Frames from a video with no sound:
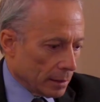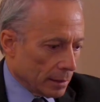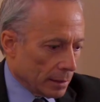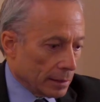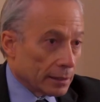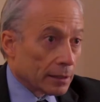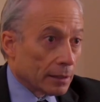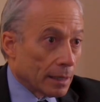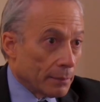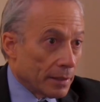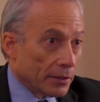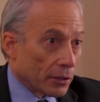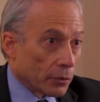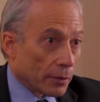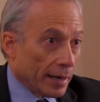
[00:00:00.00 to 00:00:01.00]
until I'm in
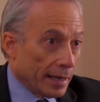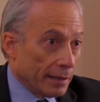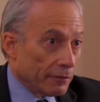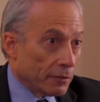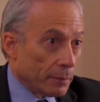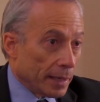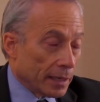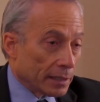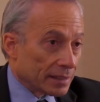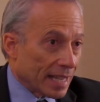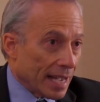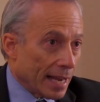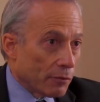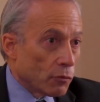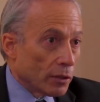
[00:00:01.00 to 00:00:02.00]
the grave, because
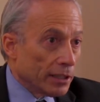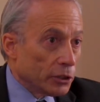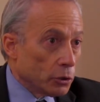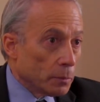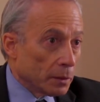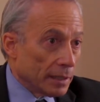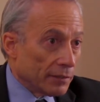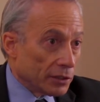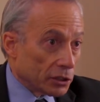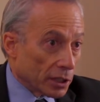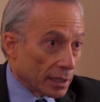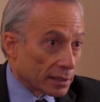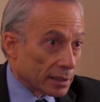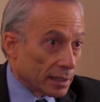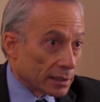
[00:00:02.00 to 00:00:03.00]
I really do believe in
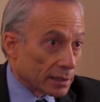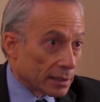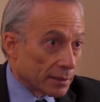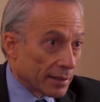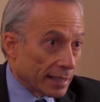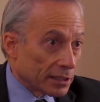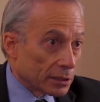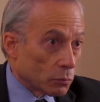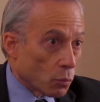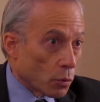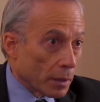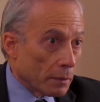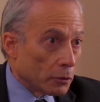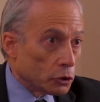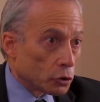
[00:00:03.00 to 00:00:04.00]
justice. That's
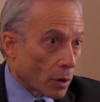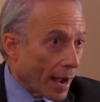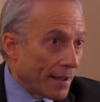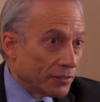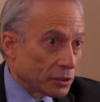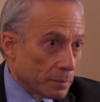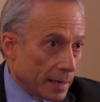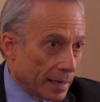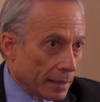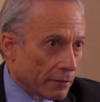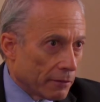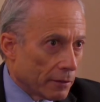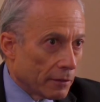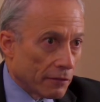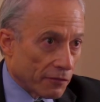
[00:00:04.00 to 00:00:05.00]
what drives me,
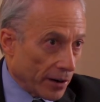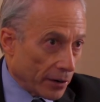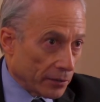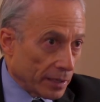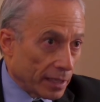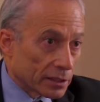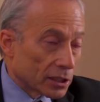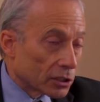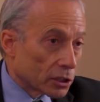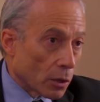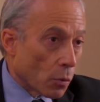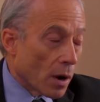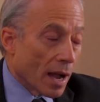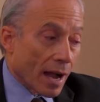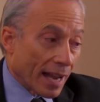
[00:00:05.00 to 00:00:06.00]
fairness.
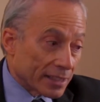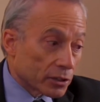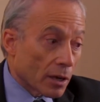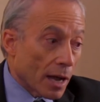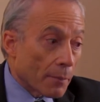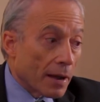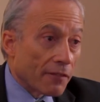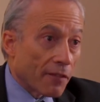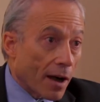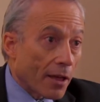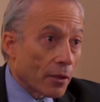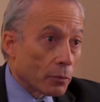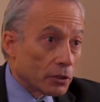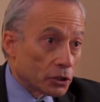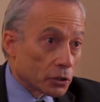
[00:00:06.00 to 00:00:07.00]
So I saw how my
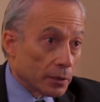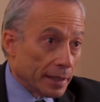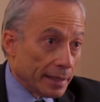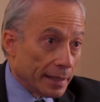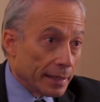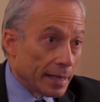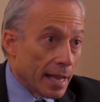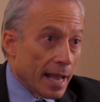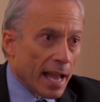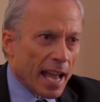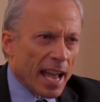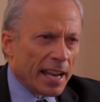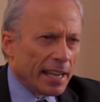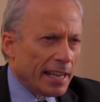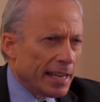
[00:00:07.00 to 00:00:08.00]
father was treated,
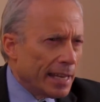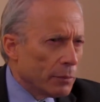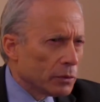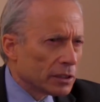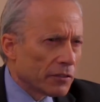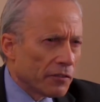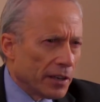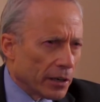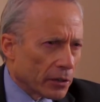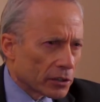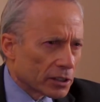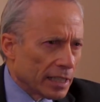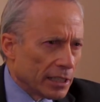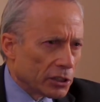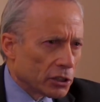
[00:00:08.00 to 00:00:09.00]
and he was
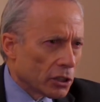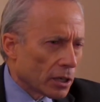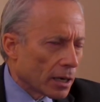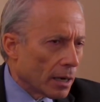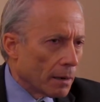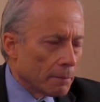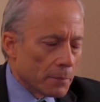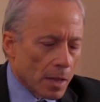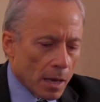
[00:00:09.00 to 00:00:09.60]
fierce. He took a